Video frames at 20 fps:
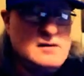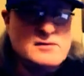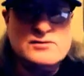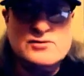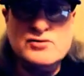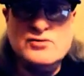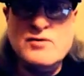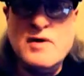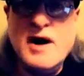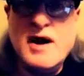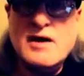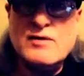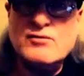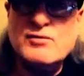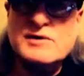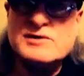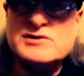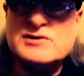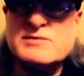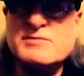Durag
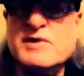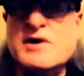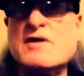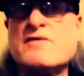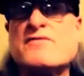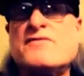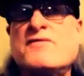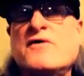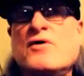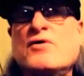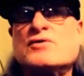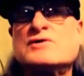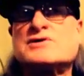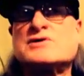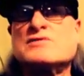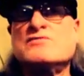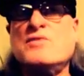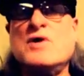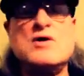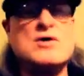Wisdom here,
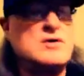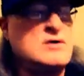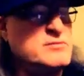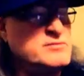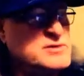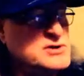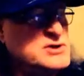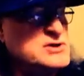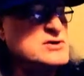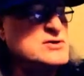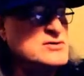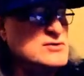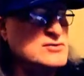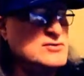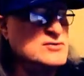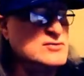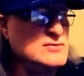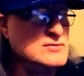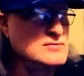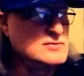folks, and welcome
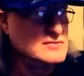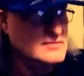to